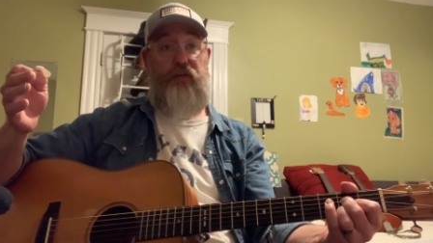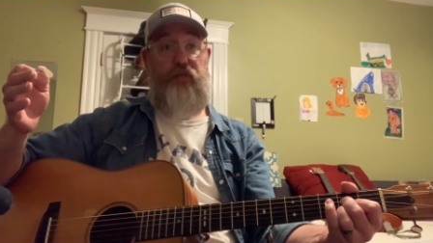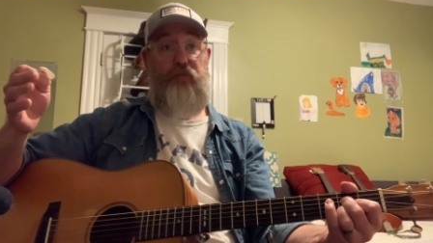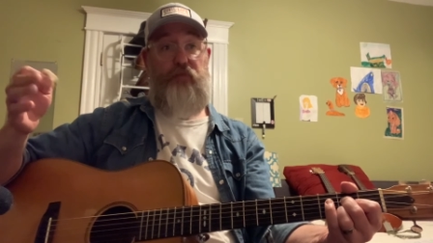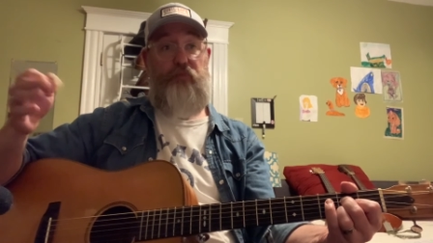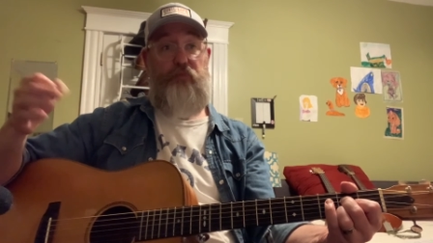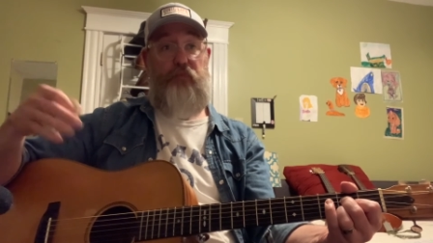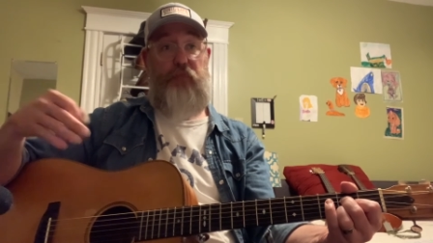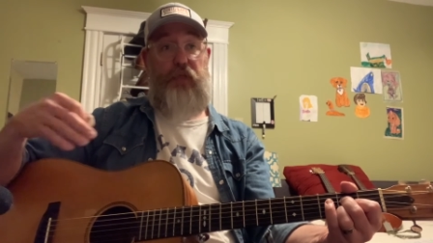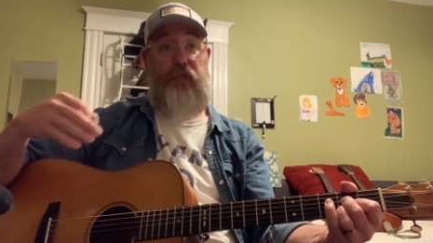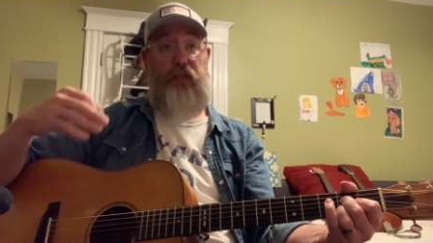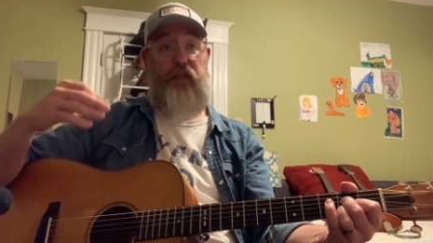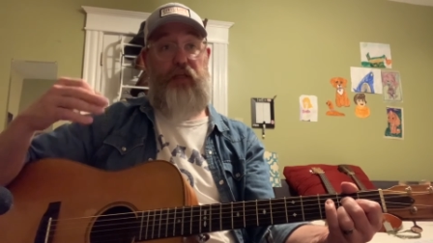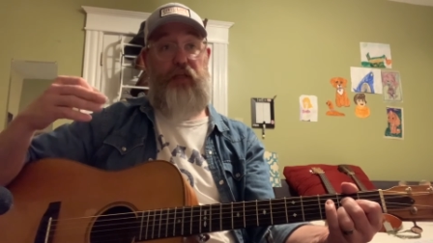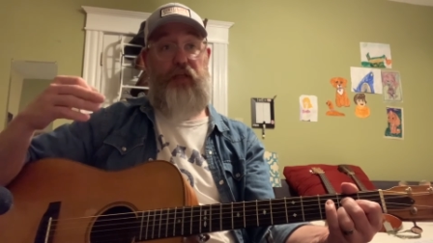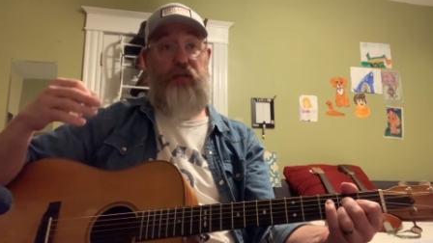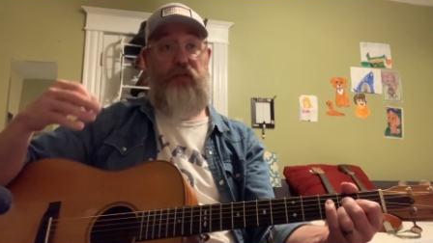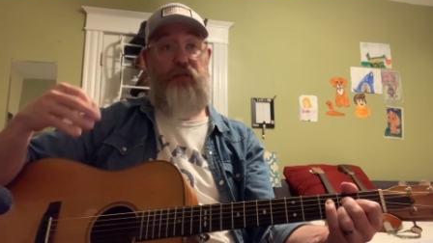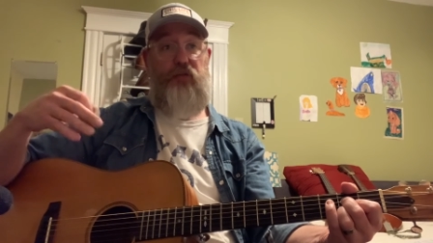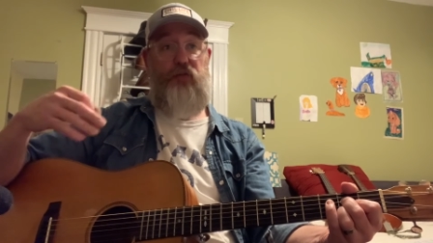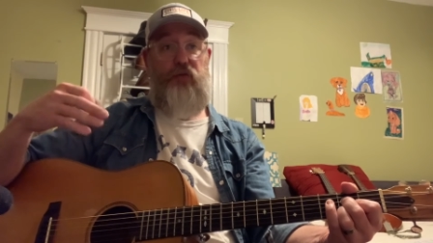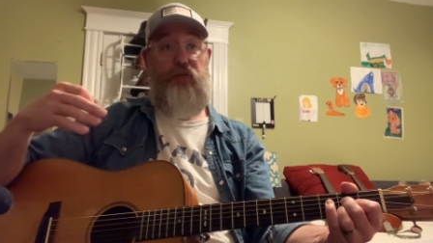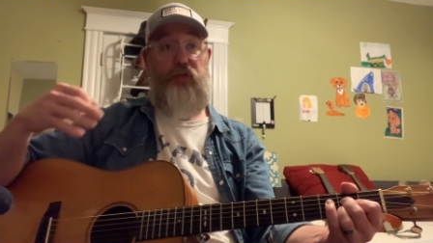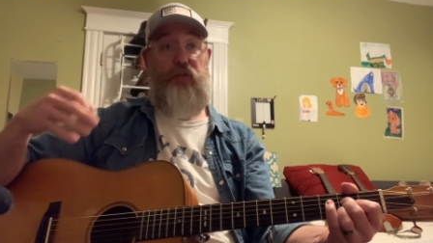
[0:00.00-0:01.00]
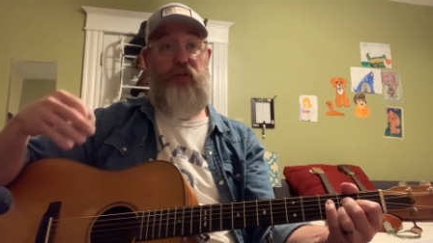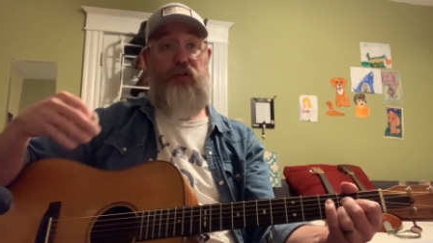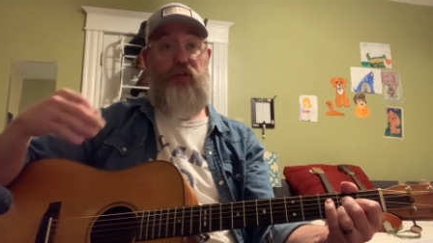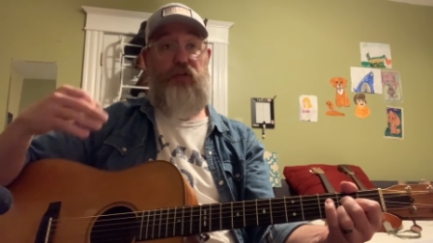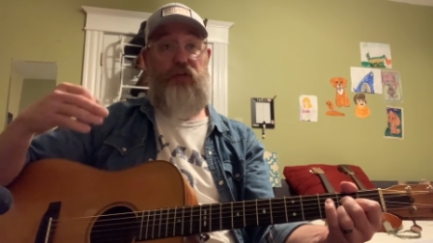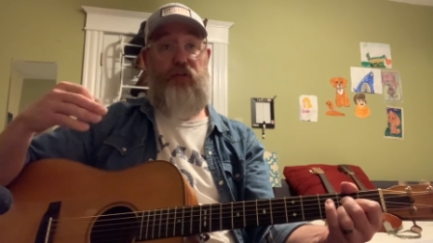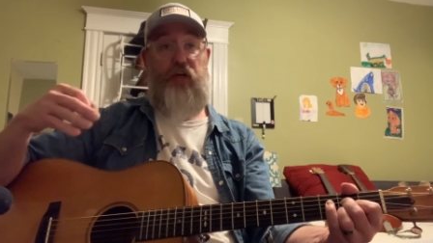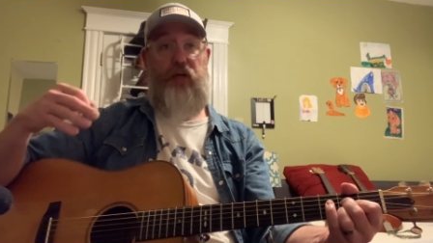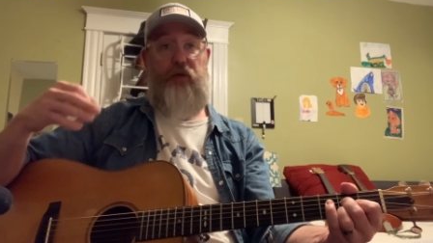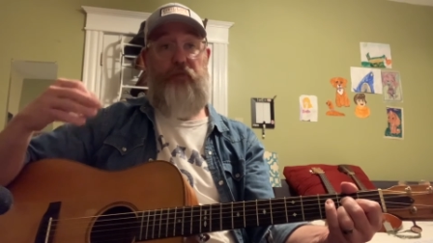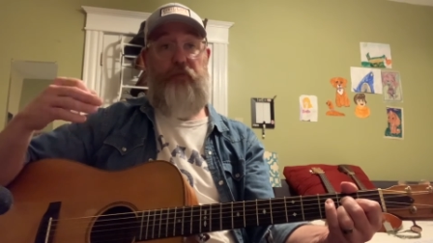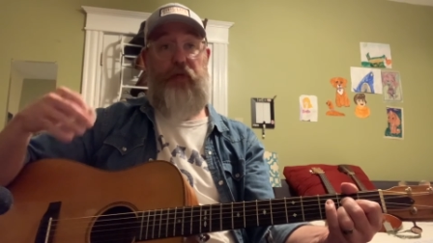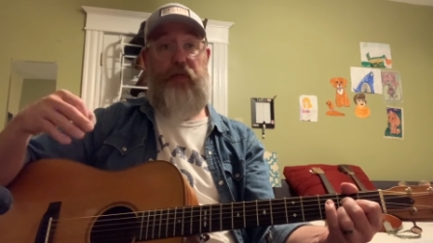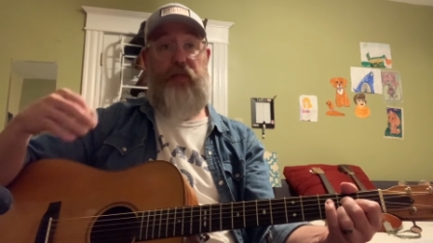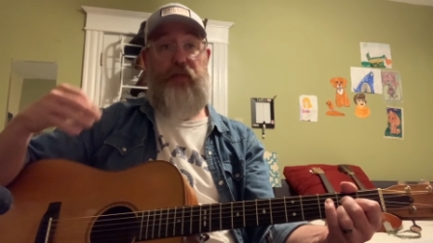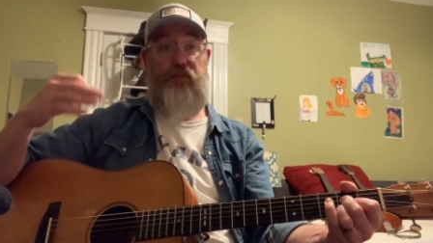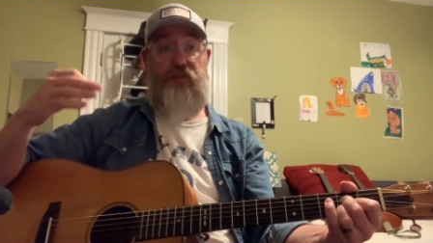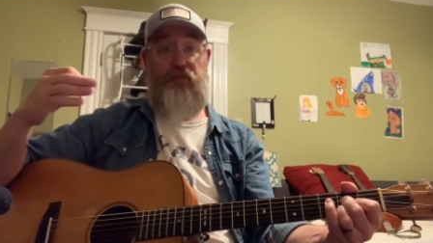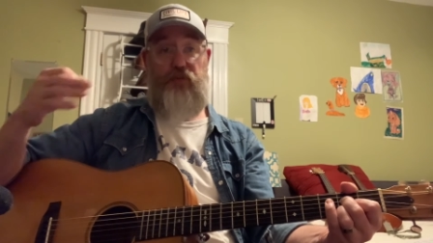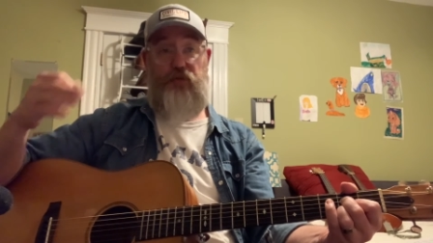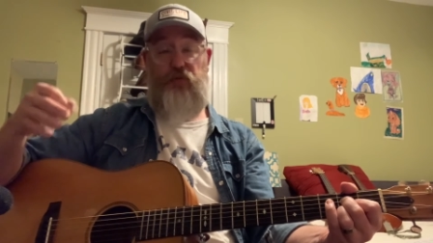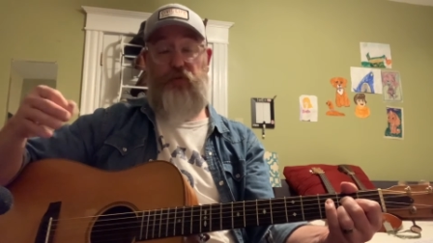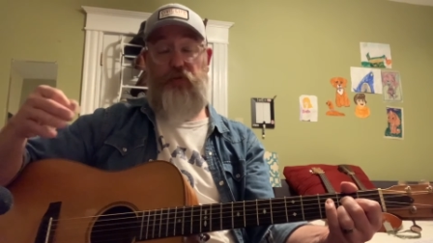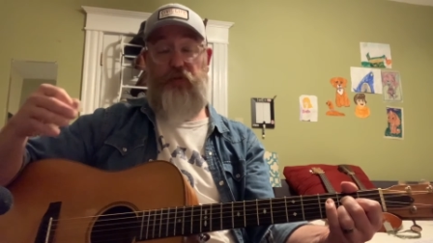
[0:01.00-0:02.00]
me and Julio down by the
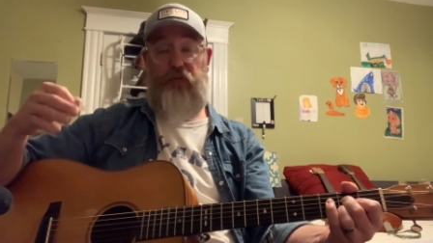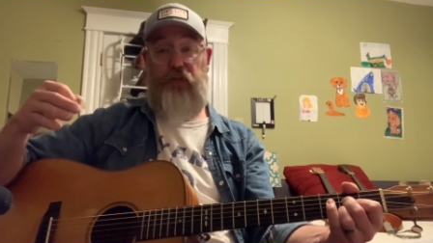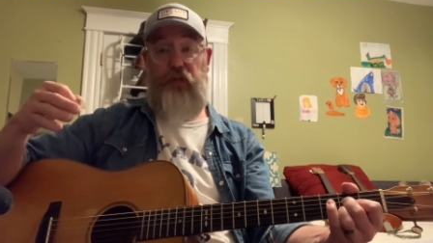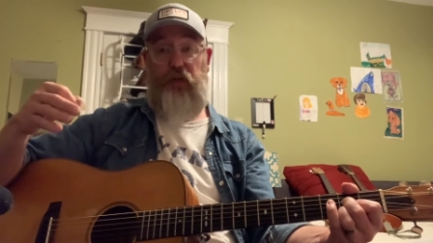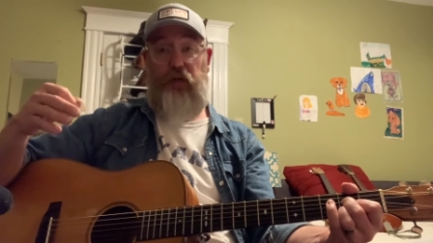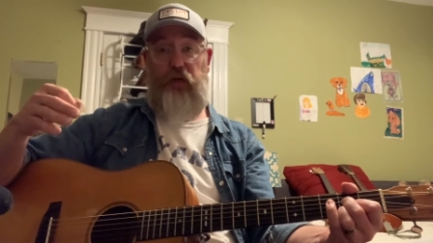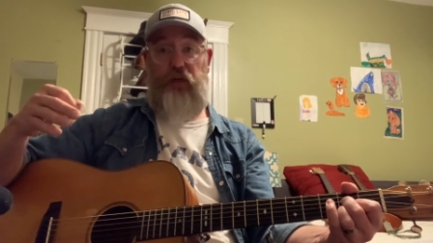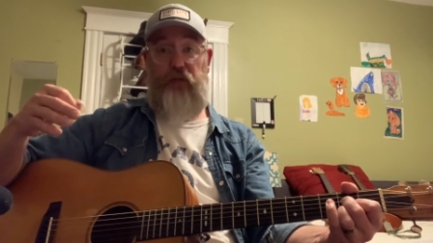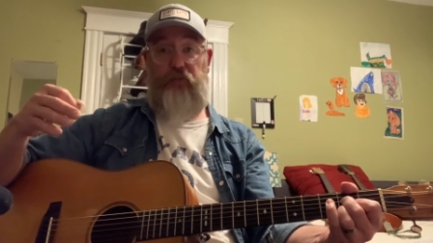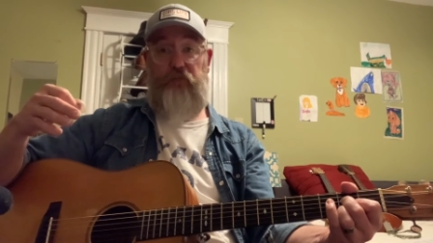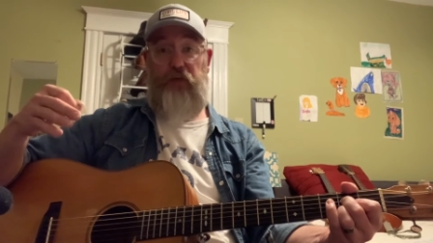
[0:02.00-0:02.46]
schoolyard,